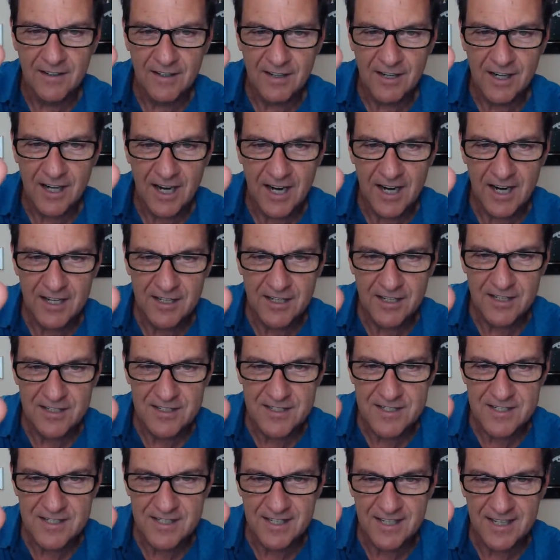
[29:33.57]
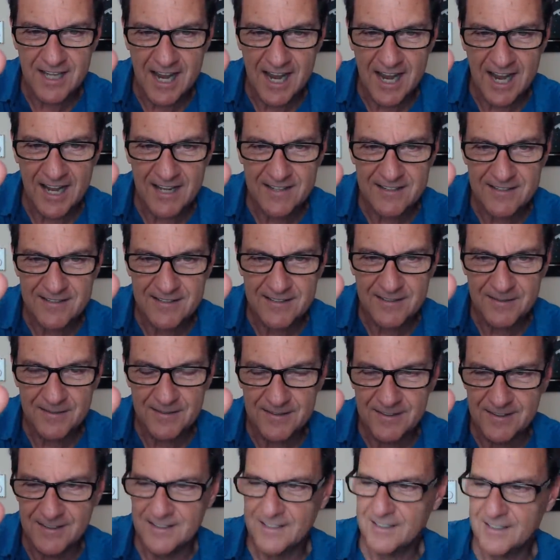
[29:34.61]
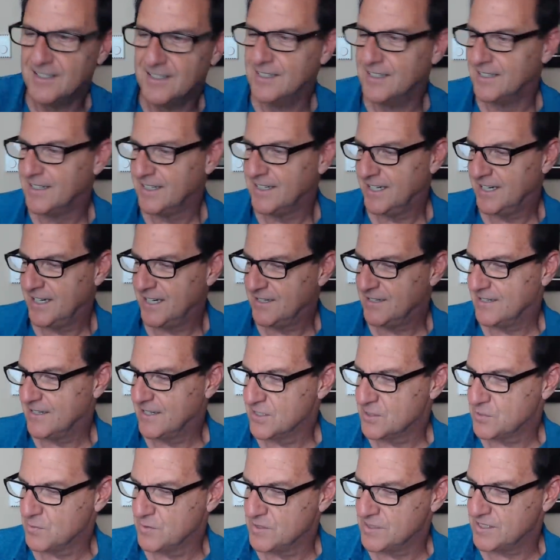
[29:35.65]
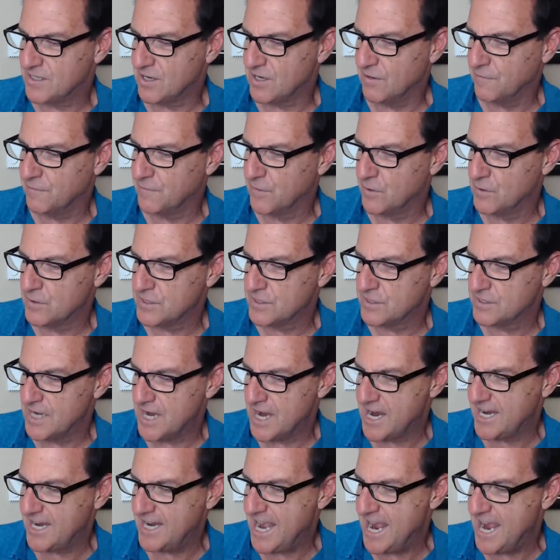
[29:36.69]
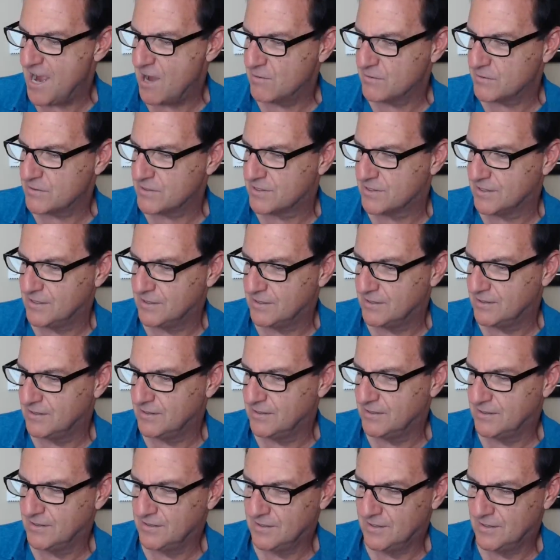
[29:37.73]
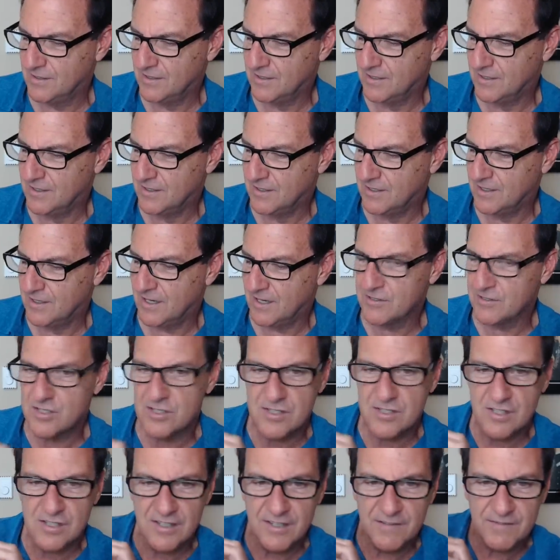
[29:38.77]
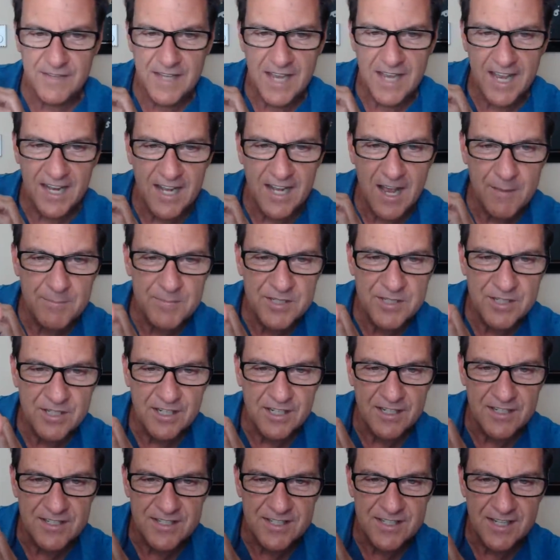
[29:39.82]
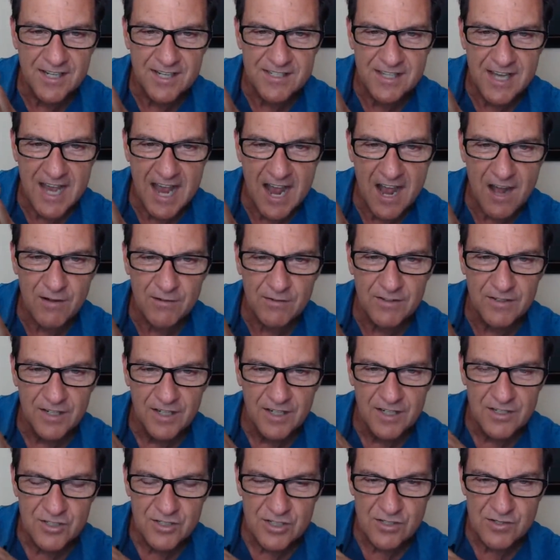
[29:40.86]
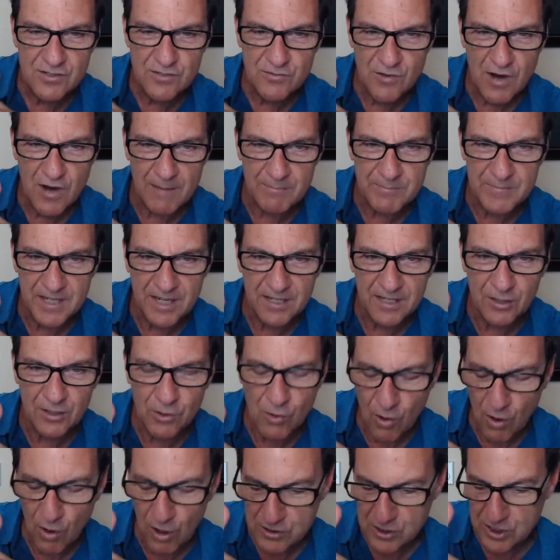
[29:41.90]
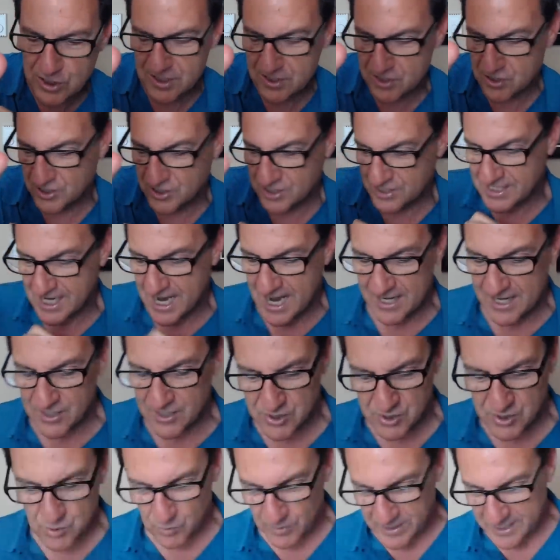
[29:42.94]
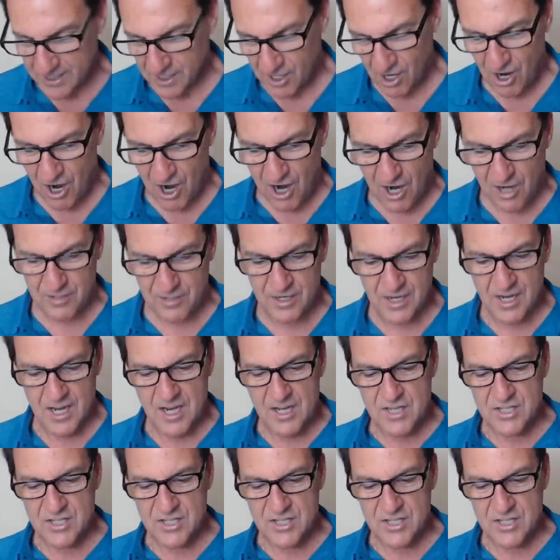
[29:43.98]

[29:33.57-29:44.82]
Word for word: Okay, you can see that. And this was our first night out. I'll just lift that up so you can see us out. She's drop dead gorgeous. She's got a sweetheart.